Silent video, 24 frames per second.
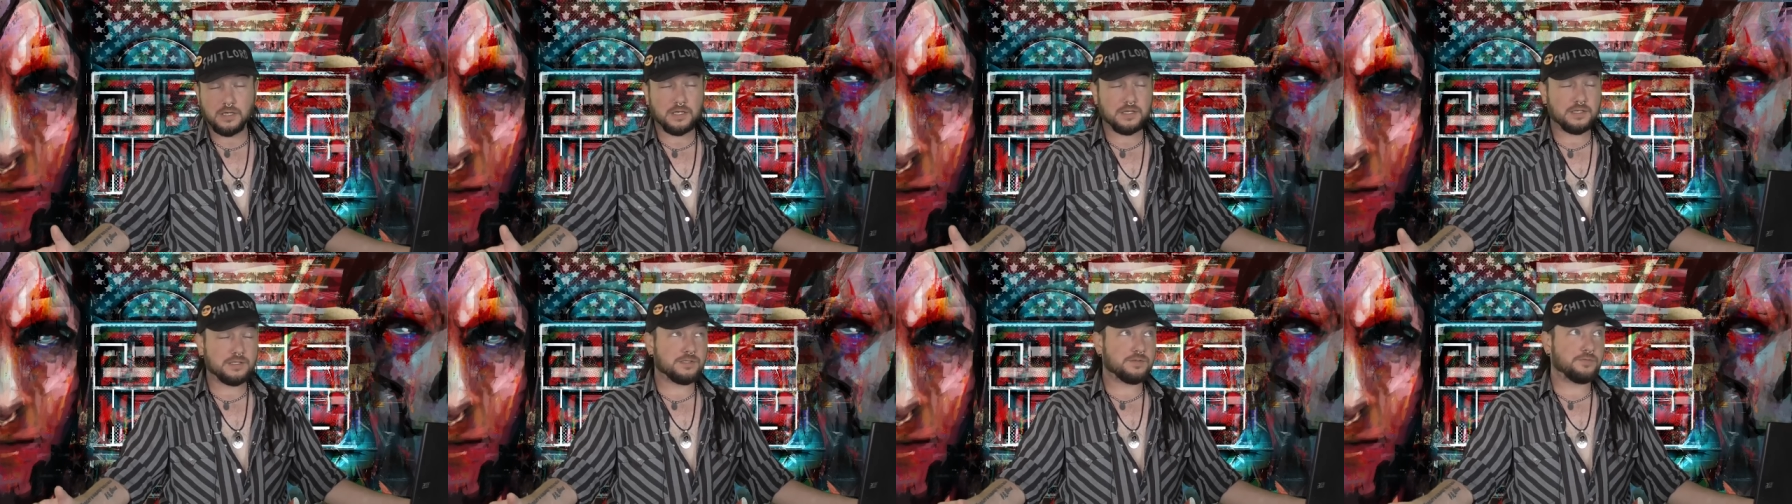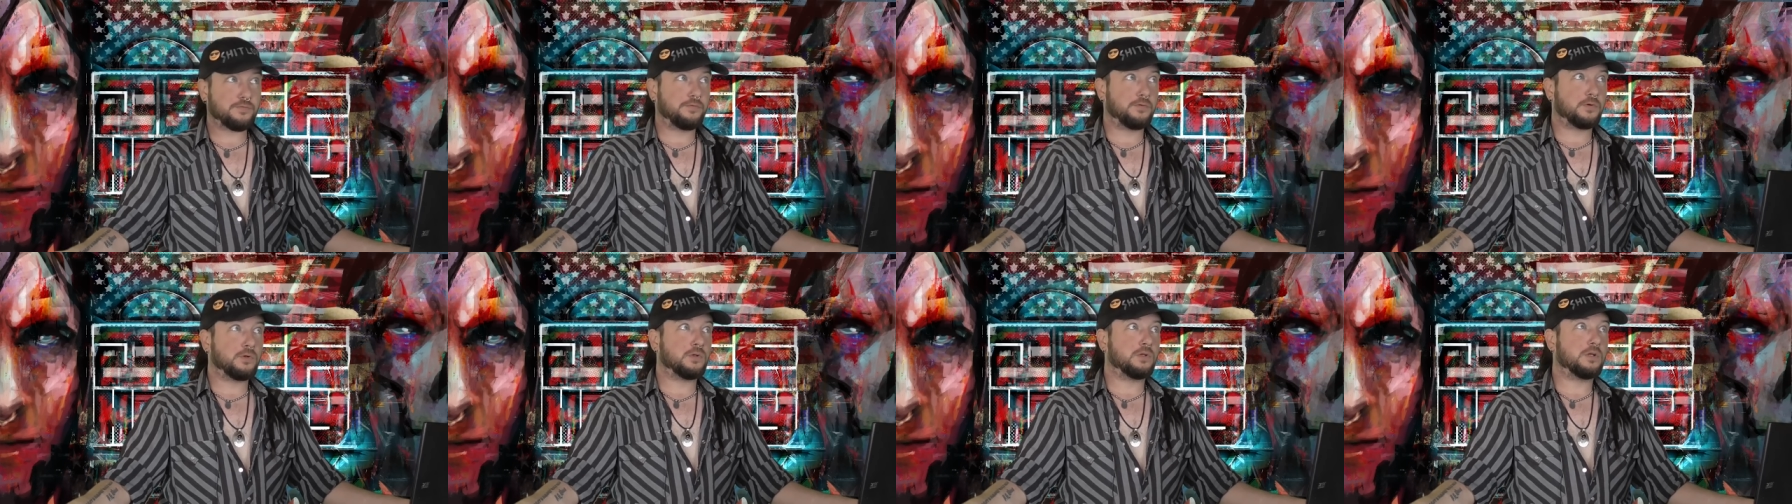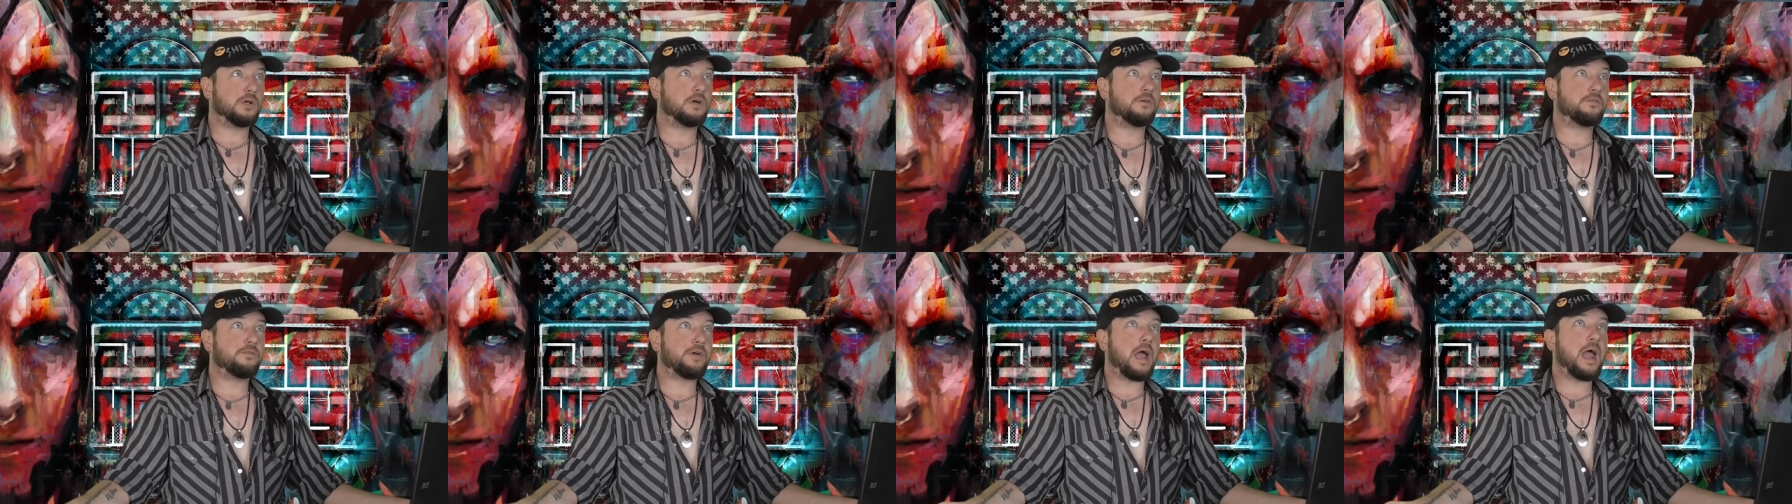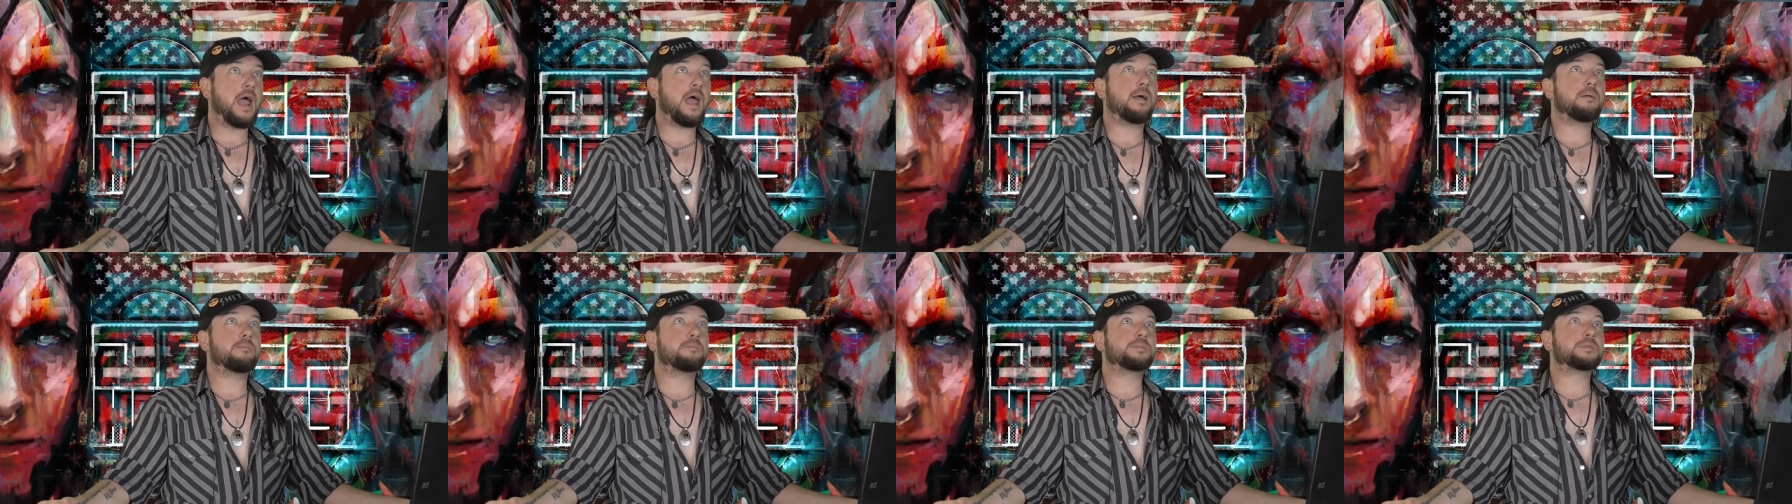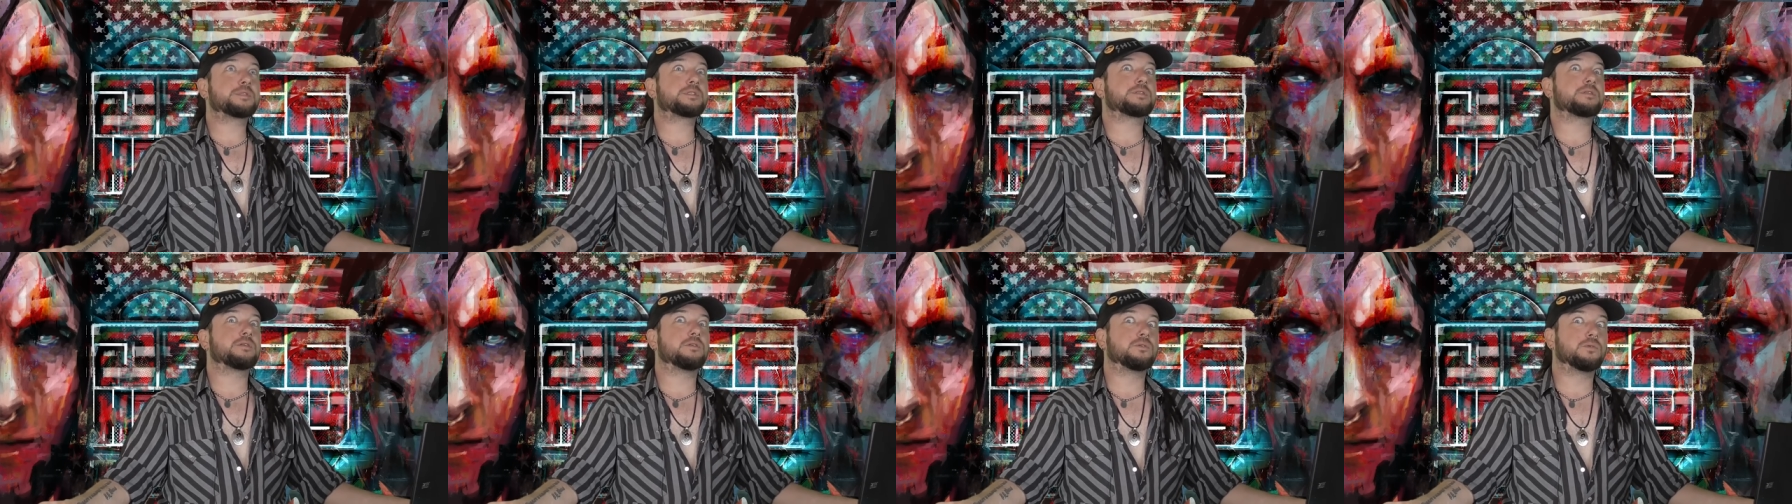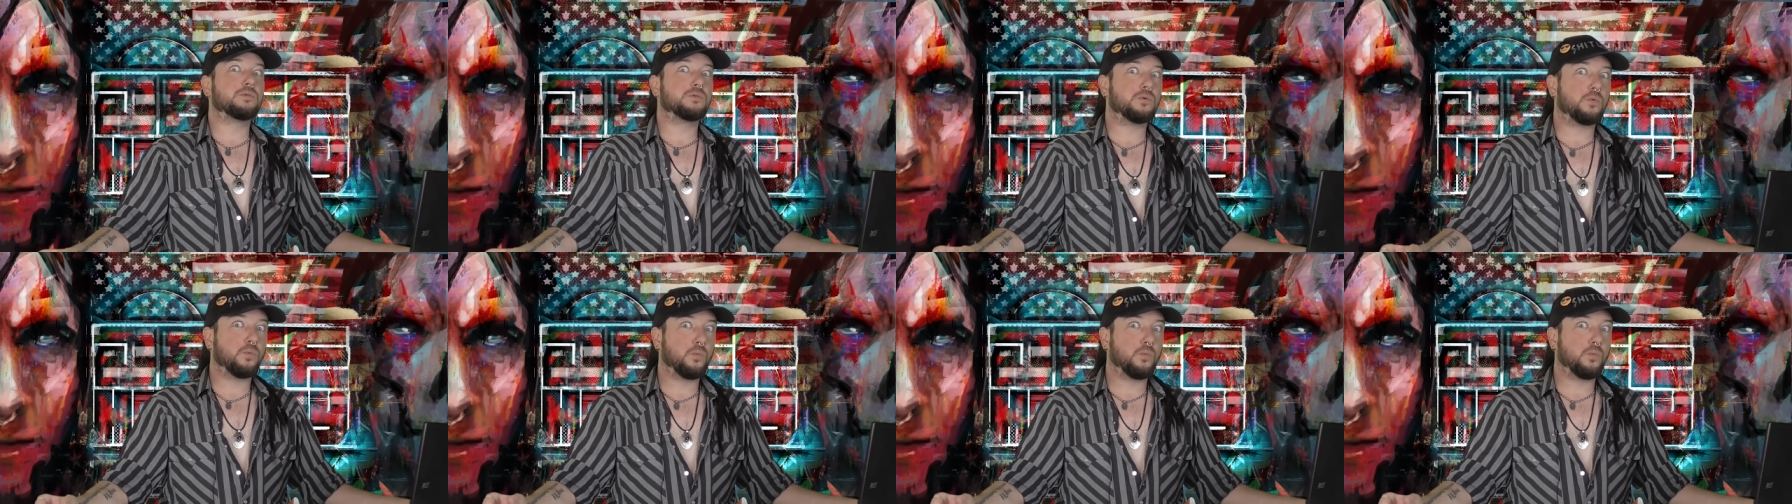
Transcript: it's full of absolute